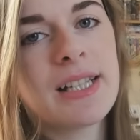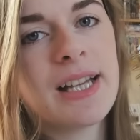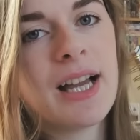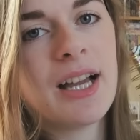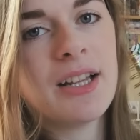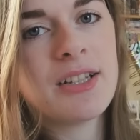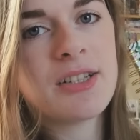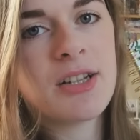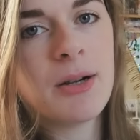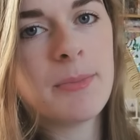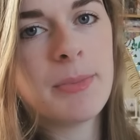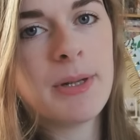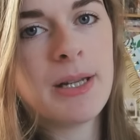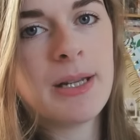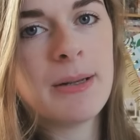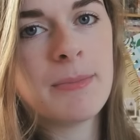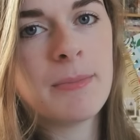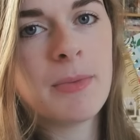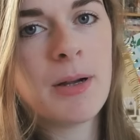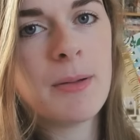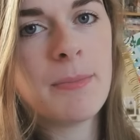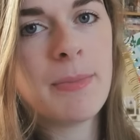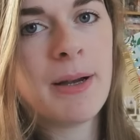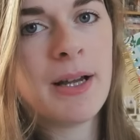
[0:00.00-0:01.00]
to catch up
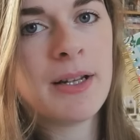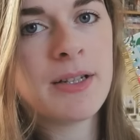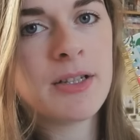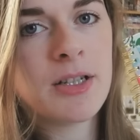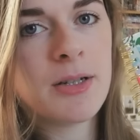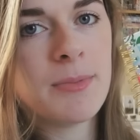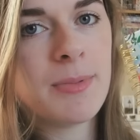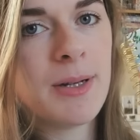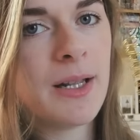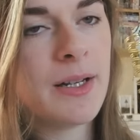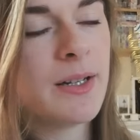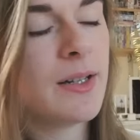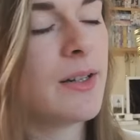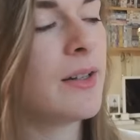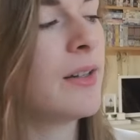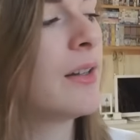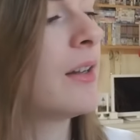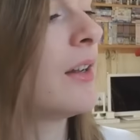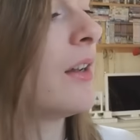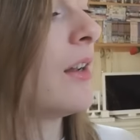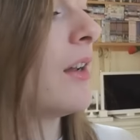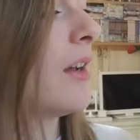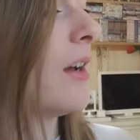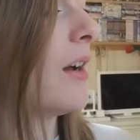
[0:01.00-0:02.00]
in my Bando
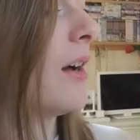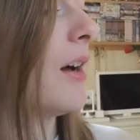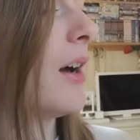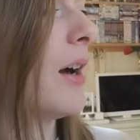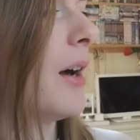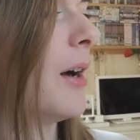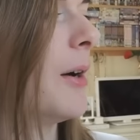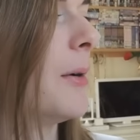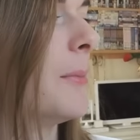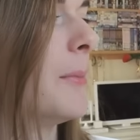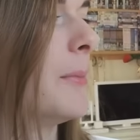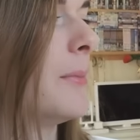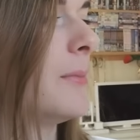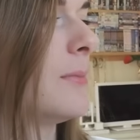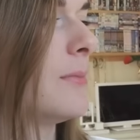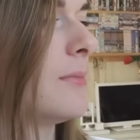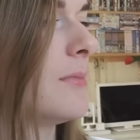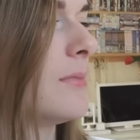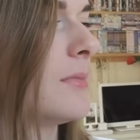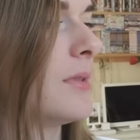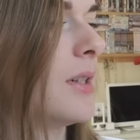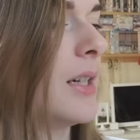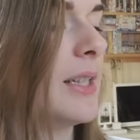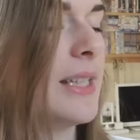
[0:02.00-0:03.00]
planner, um,
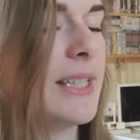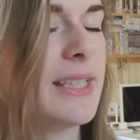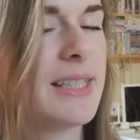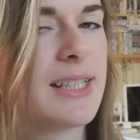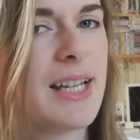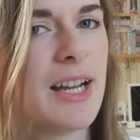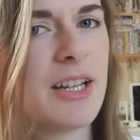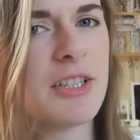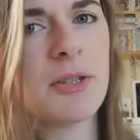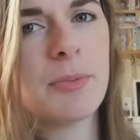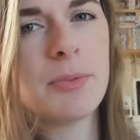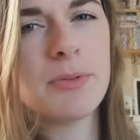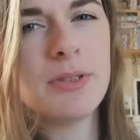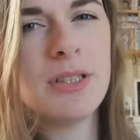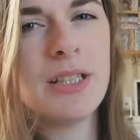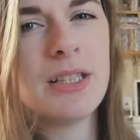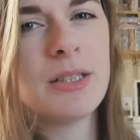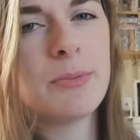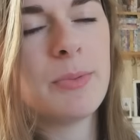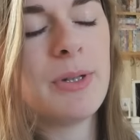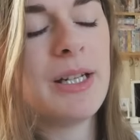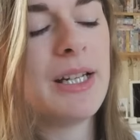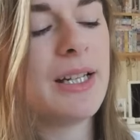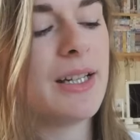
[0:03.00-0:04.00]
I need to catch up on
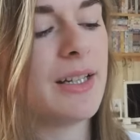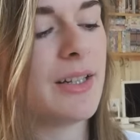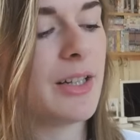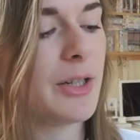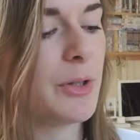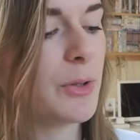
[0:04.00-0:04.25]
this week, and